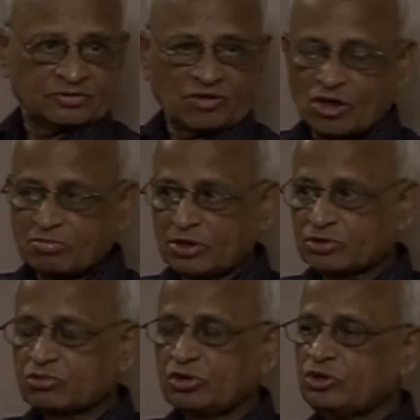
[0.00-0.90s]
Normal
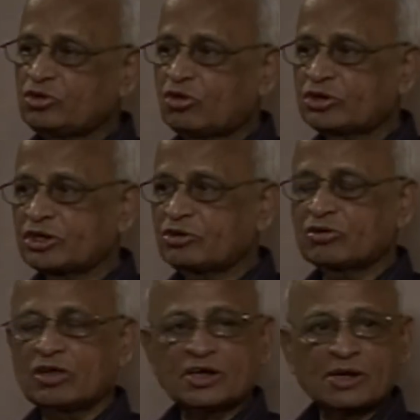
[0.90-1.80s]
school, you go ten
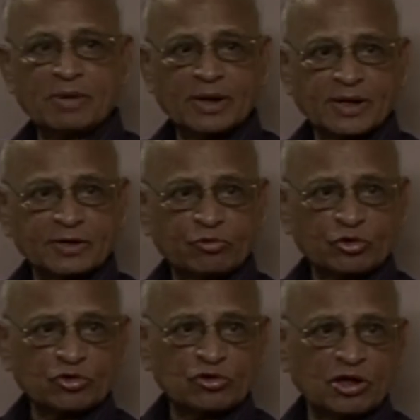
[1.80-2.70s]
o'clock, come back at
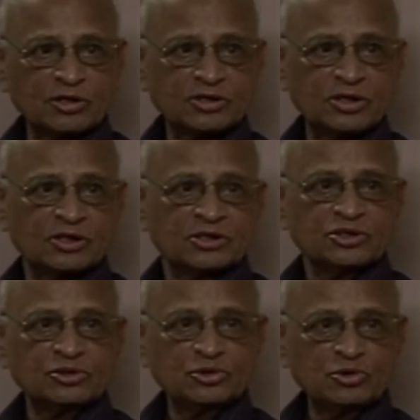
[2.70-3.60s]
four o'clock, uh,
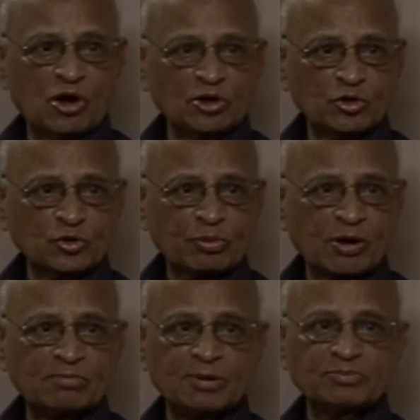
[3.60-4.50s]
you do all those
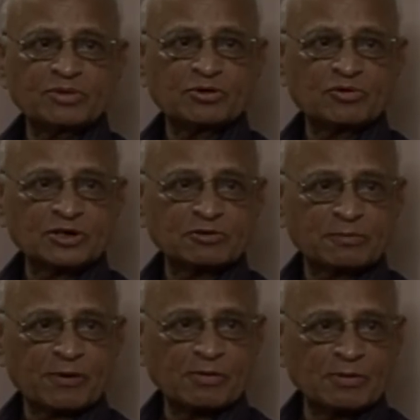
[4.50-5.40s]
problems or
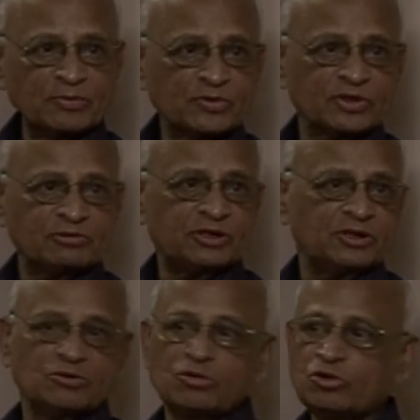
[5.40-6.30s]
whatever problem is
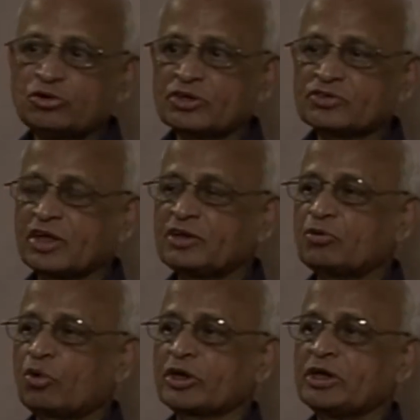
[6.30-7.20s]
given, oh, and say,
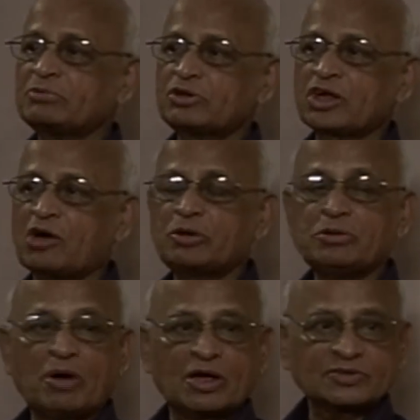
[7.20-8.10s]
and worry about how
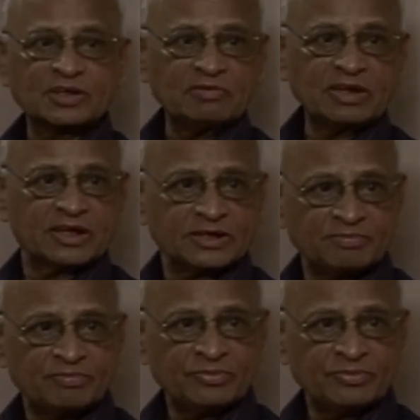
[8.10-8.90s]
many marks I will get.